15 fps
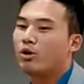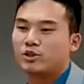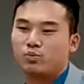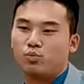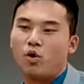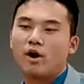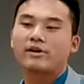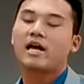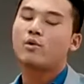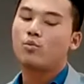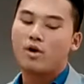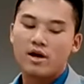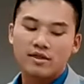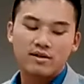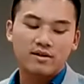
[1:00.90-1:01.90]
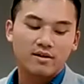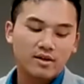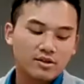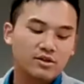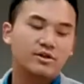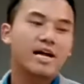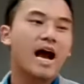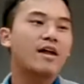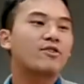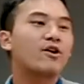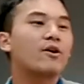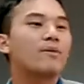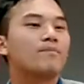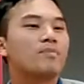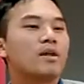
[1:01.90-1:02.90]
was working with
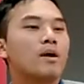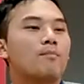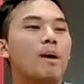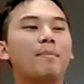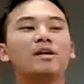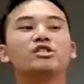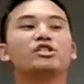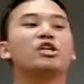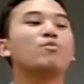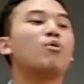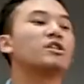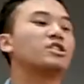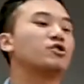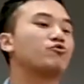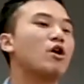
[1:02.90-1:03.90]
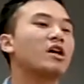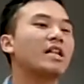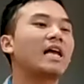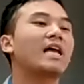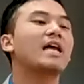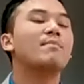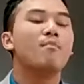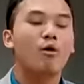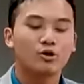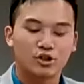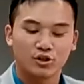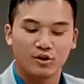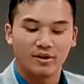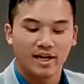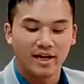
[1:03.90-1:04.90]
together, maybe she was struggling
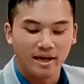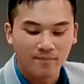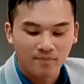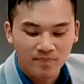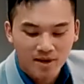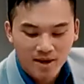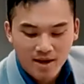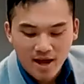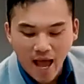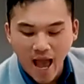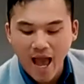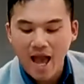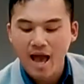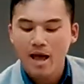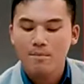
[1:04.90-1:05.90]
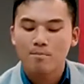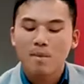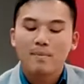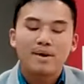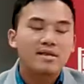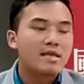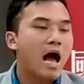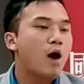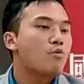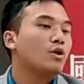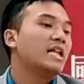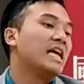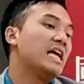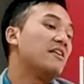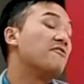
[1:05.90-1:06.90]
emotionally and maybe not
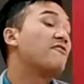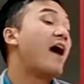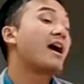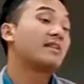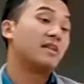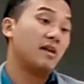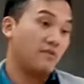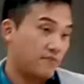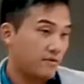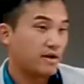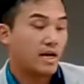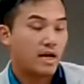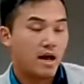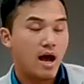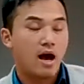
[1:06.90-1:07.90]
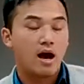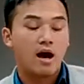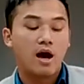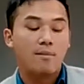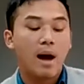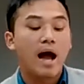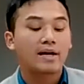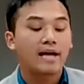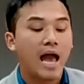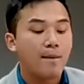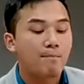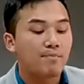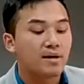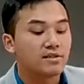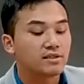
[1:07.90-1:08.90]
really effective on
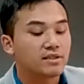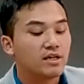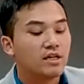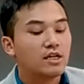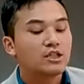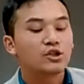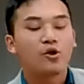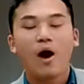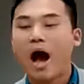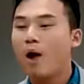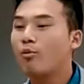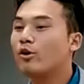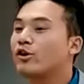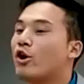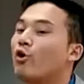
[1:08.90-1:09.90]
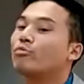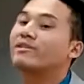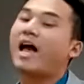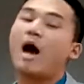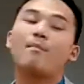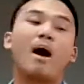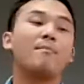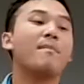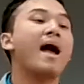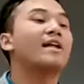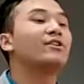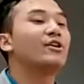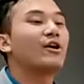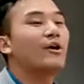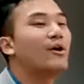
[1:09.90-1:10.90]
campus. So I would go tell my
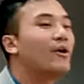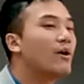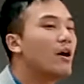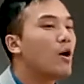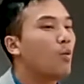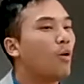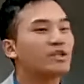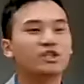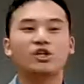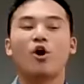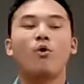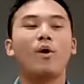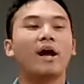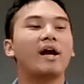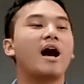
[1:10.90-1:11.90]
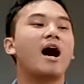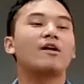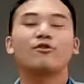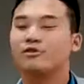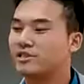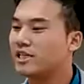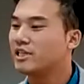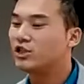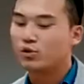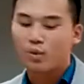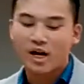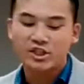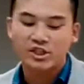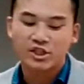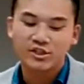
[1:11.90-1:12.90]
mentor what's going on, the
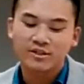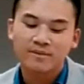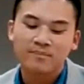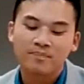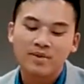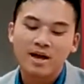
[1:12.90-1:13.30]
situation.